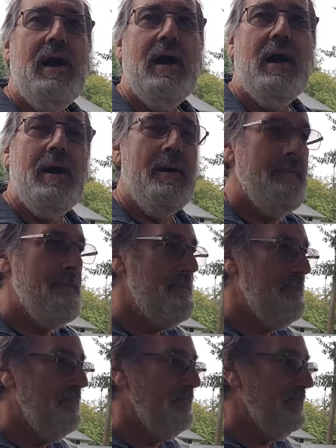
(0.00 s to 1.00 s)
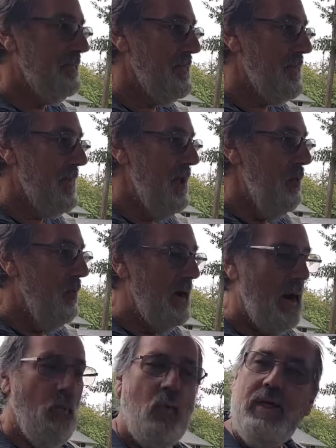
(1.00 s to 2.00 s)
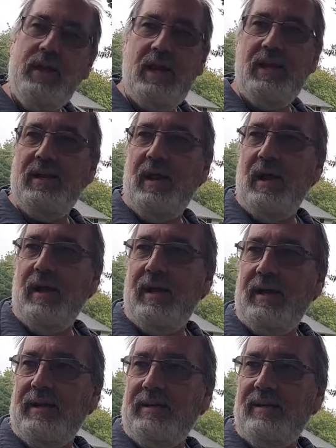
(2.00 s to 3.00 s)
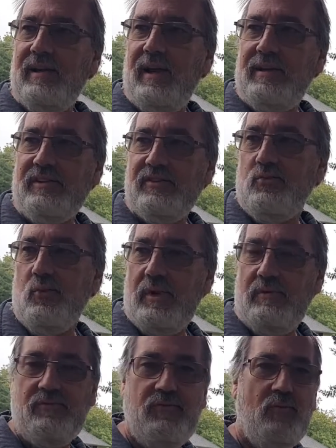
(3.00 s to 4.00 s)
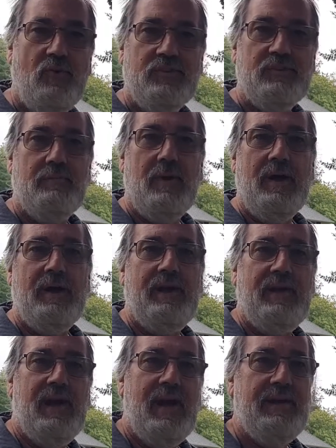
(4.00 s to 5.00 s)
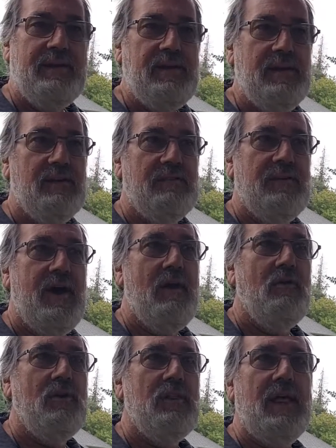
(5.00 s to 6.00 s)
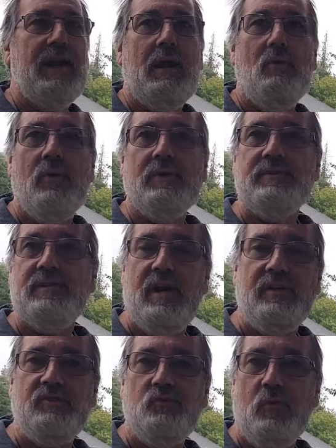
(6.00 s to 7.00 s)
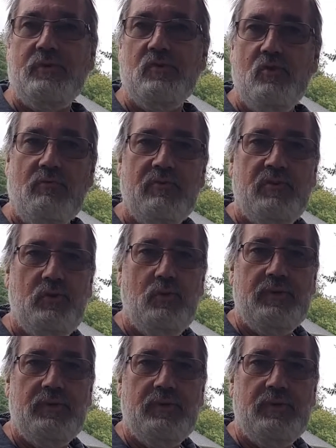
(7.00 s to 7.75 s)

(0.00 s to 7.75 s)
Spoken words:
When I went in, I just reinforced my idea of how glad I was that I switched over to